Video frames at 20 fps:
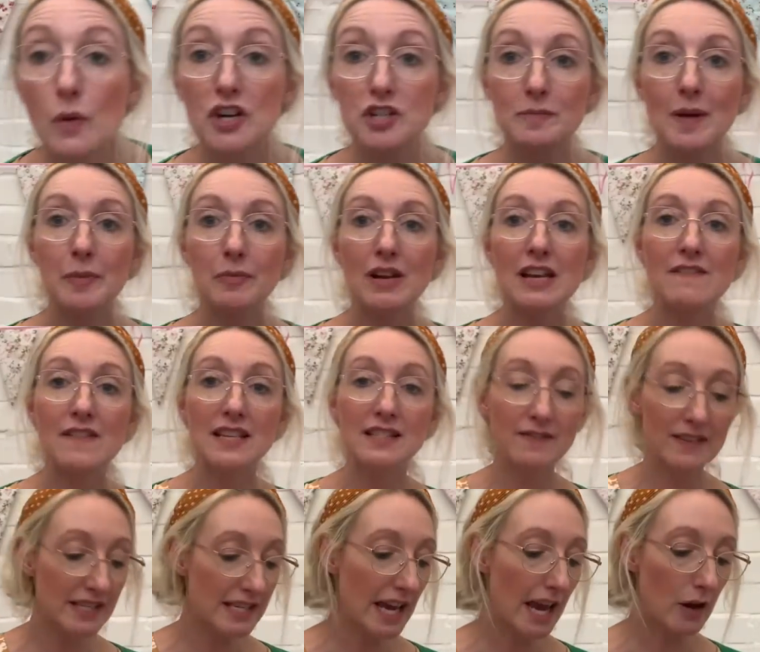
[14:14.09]
watched my previous
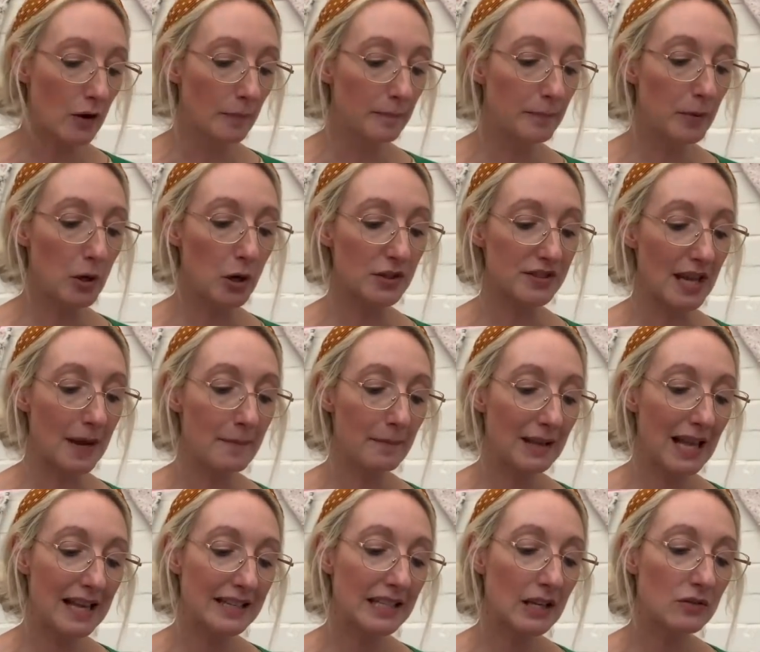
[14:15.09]
video, but I'm
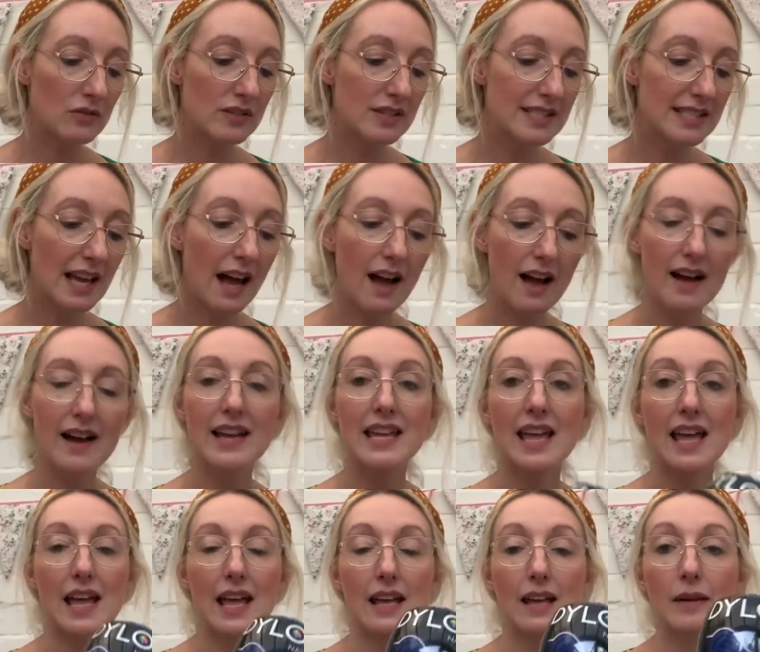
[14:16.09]
planning on
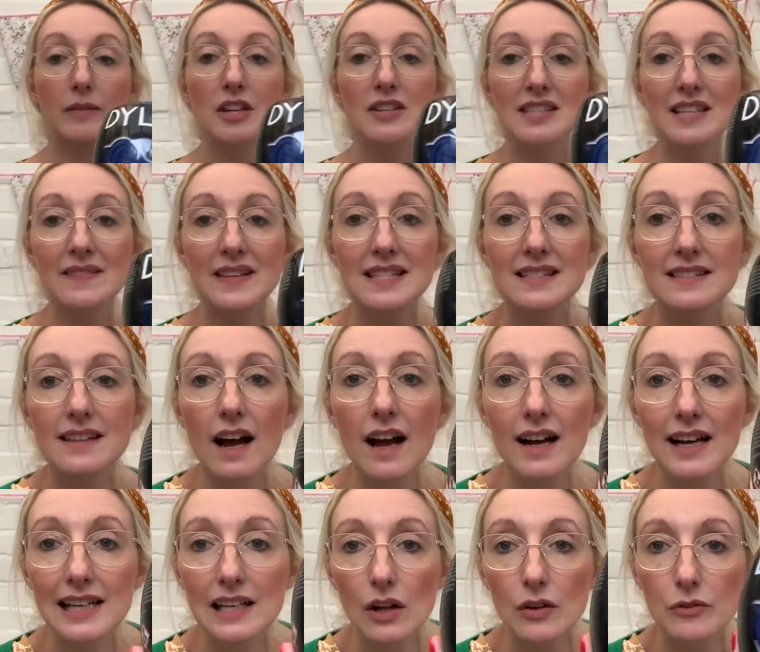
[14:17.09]
dyeing, using this
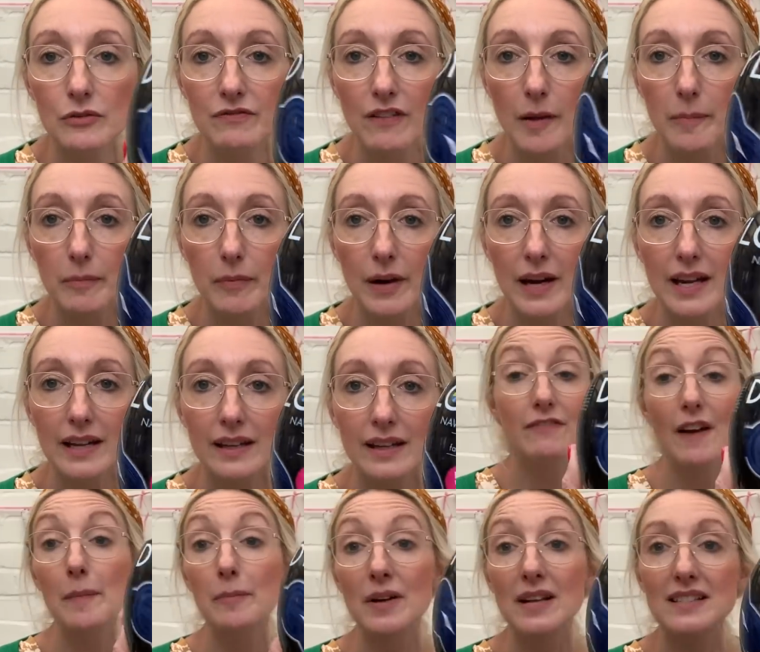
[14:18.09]
Dylon fabric
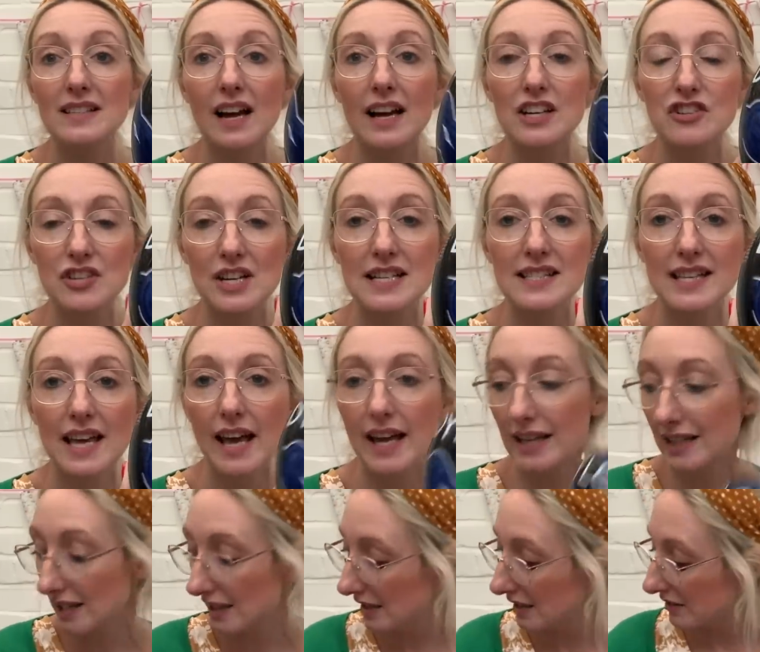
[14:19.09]
dye, should I
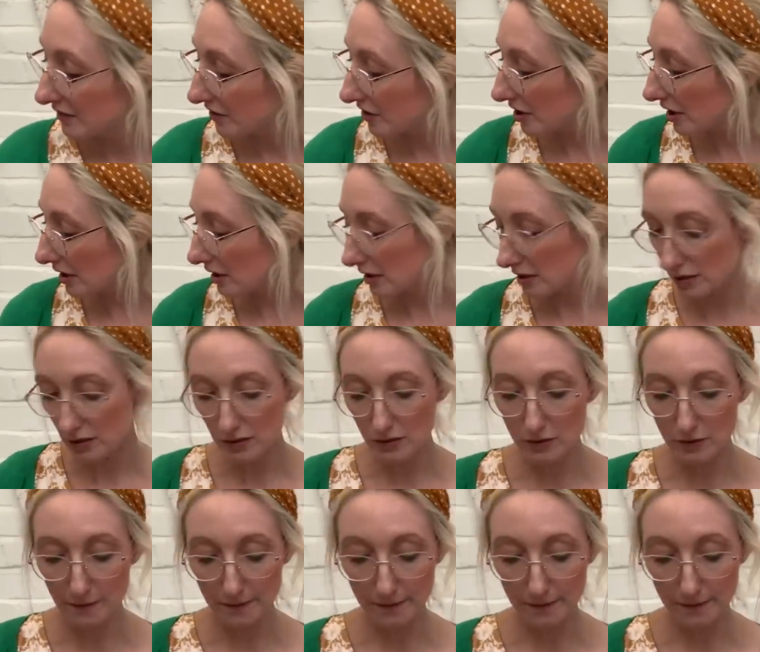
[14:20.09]
say, to